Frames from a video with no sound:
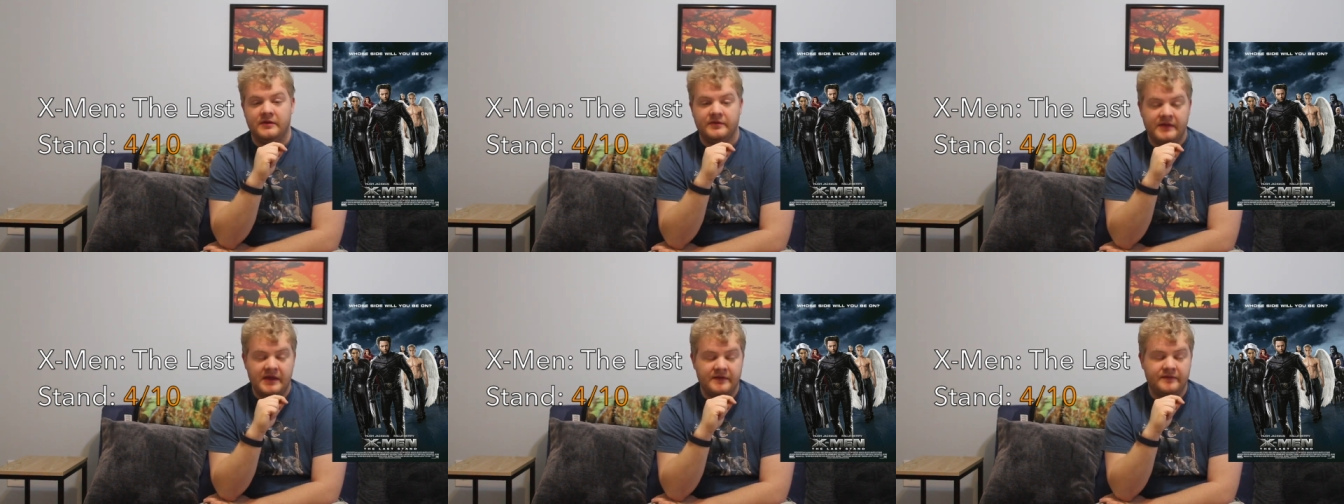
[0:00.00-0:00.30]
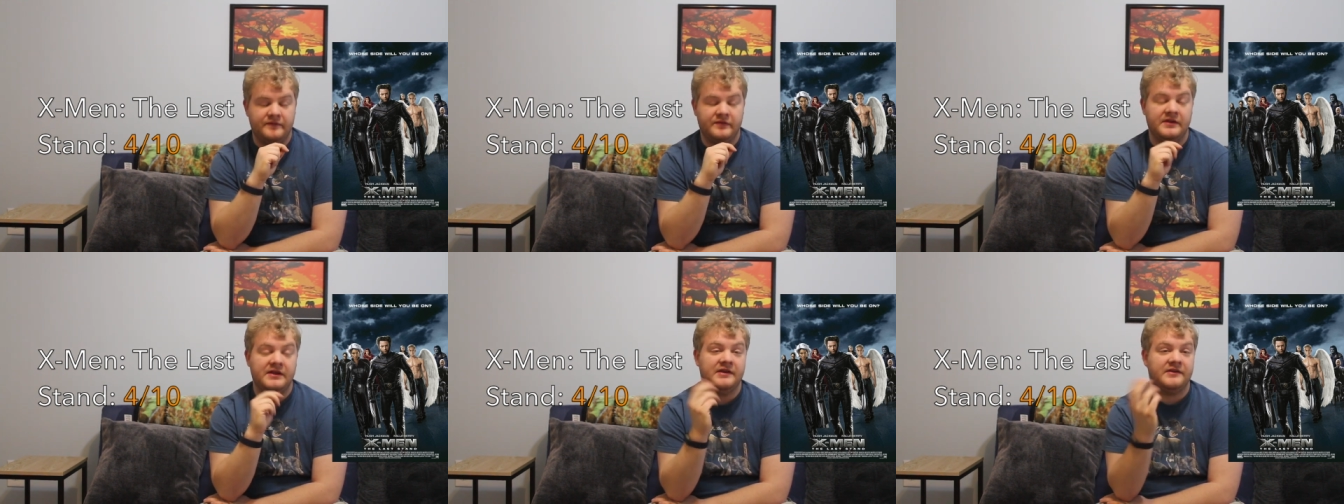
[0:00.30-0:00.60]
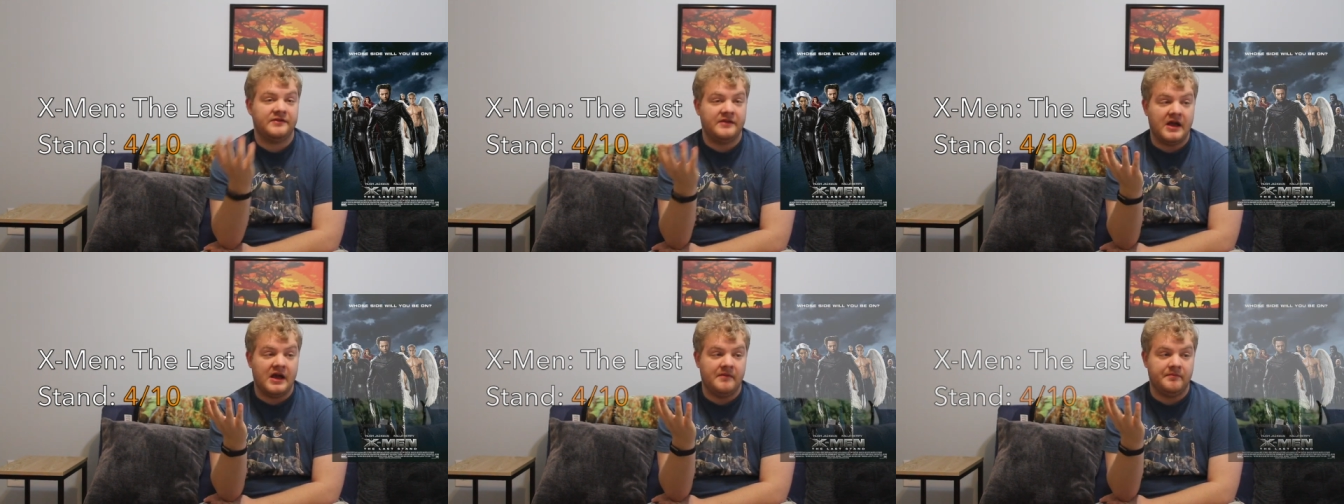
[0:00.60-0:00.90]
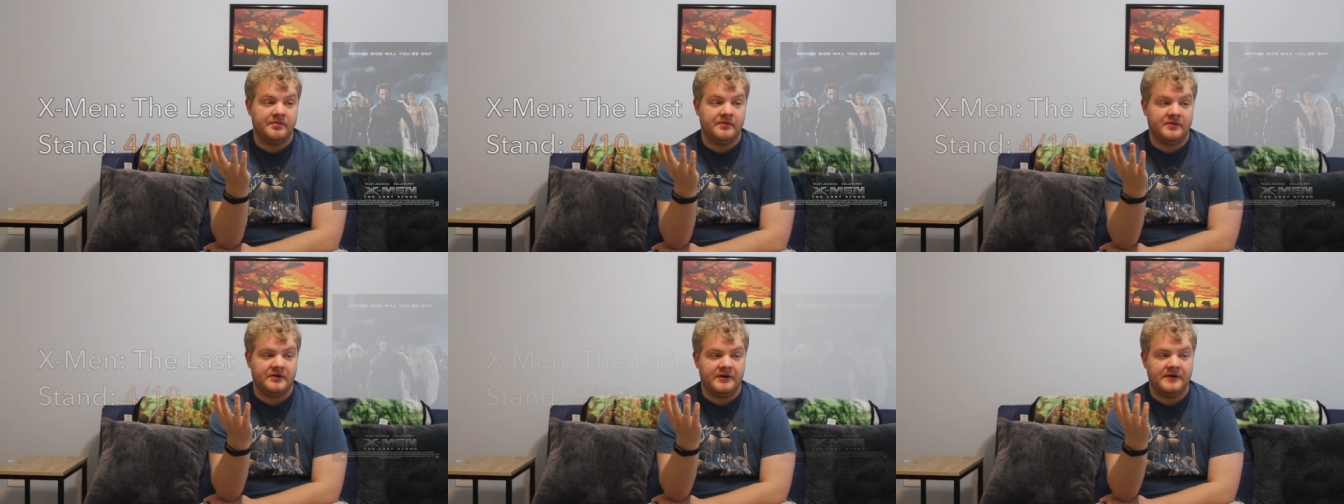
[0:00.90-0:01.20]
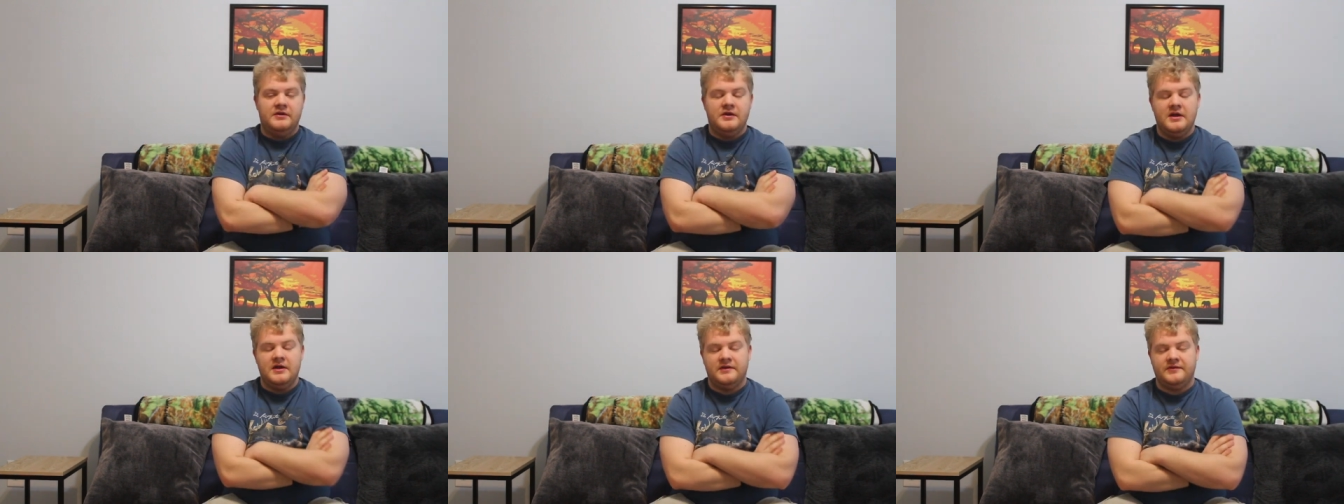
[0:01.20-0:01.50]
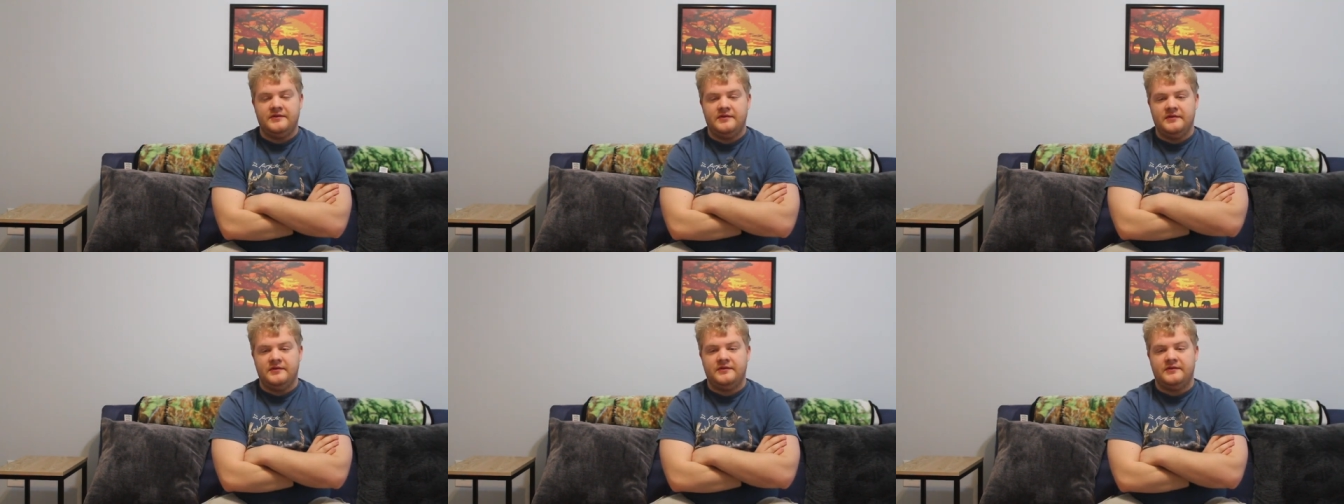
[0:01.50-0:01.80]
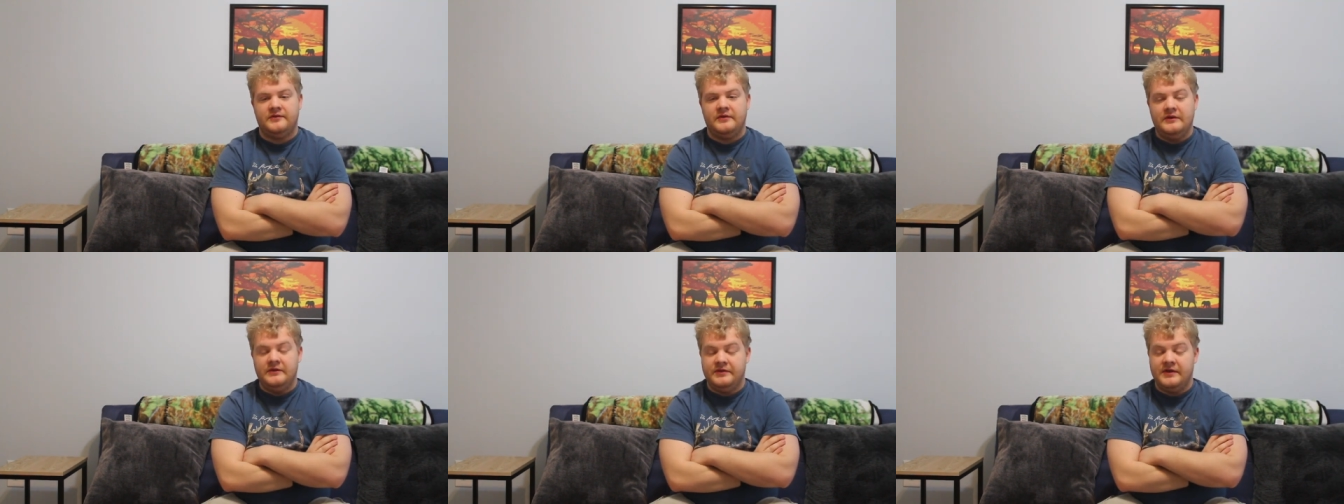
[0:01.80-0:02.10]
Thankfully, it's not bored. Next
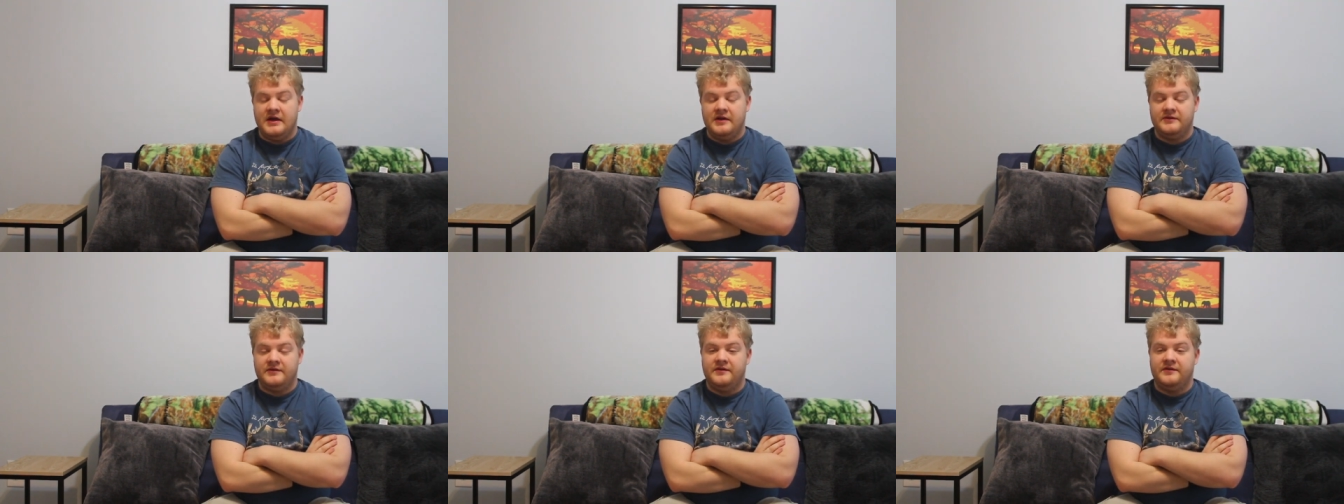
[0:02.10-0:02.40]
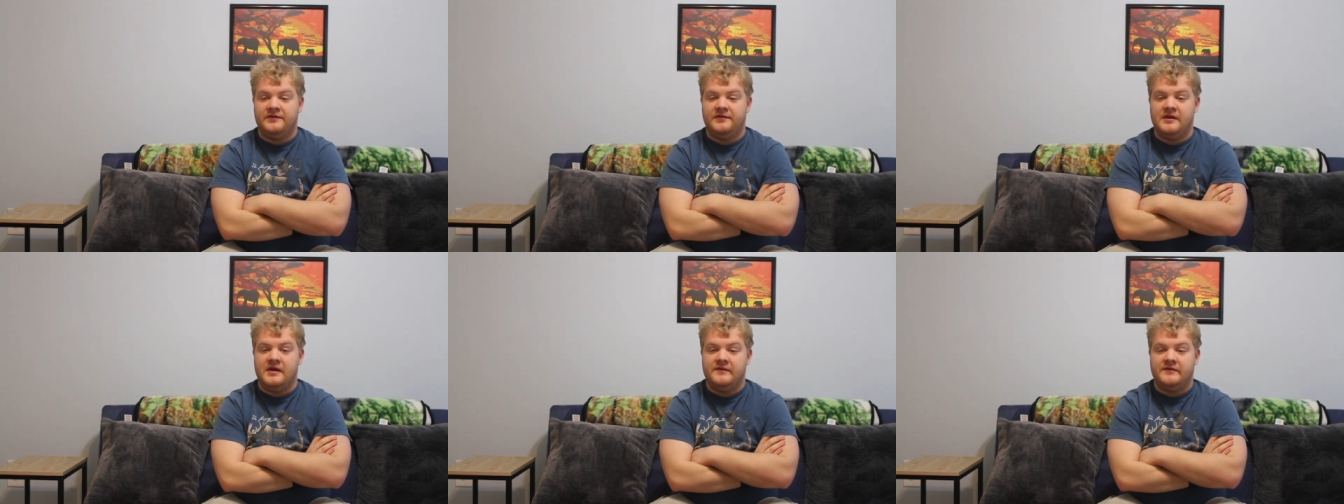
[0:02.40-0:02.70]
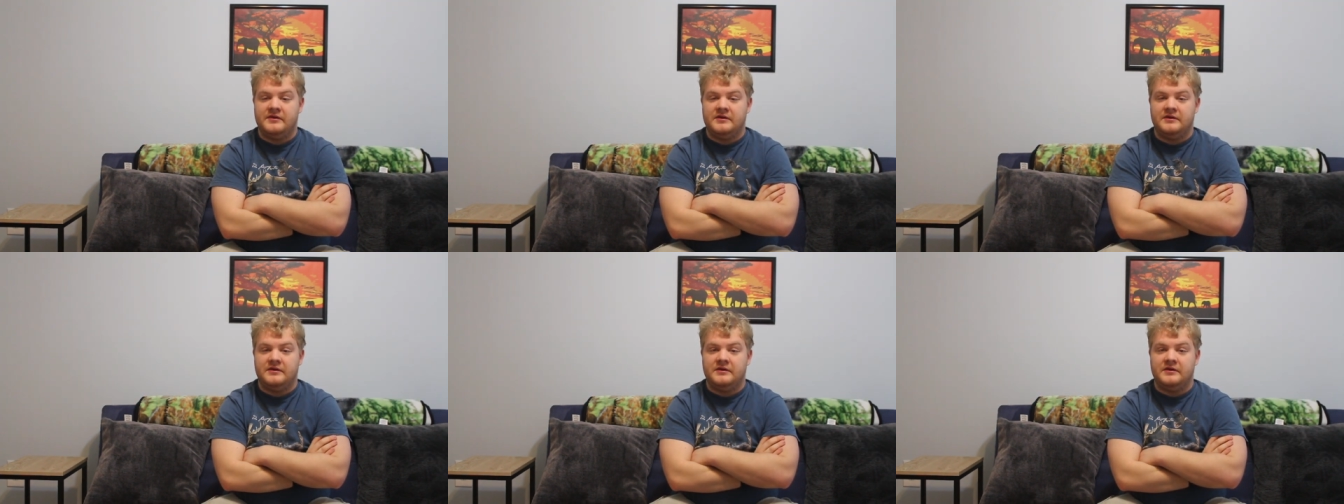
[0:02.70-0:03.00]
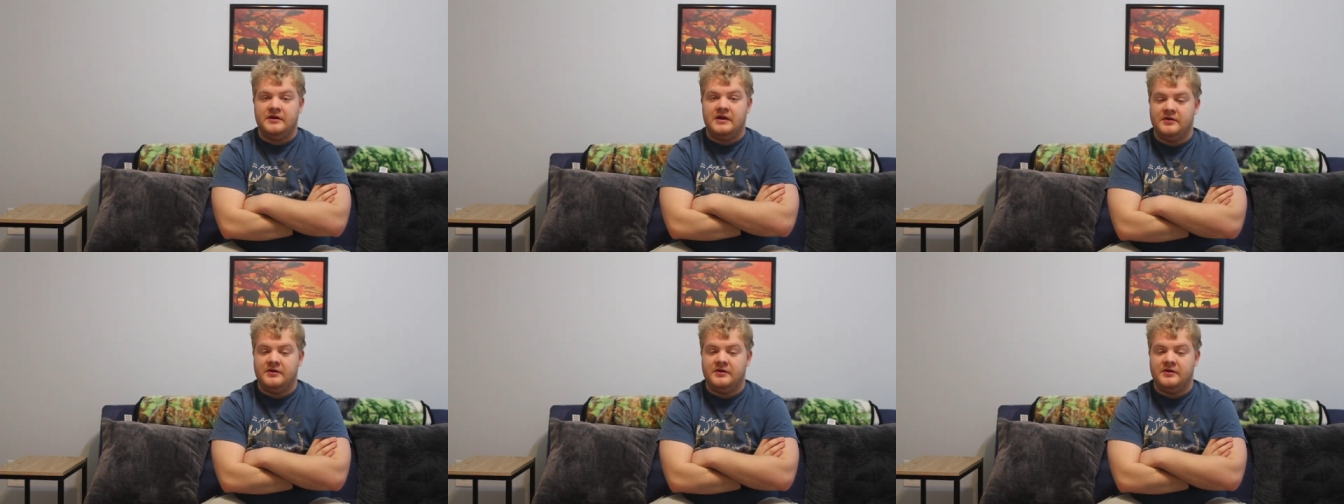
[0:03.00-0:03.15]
is 2007.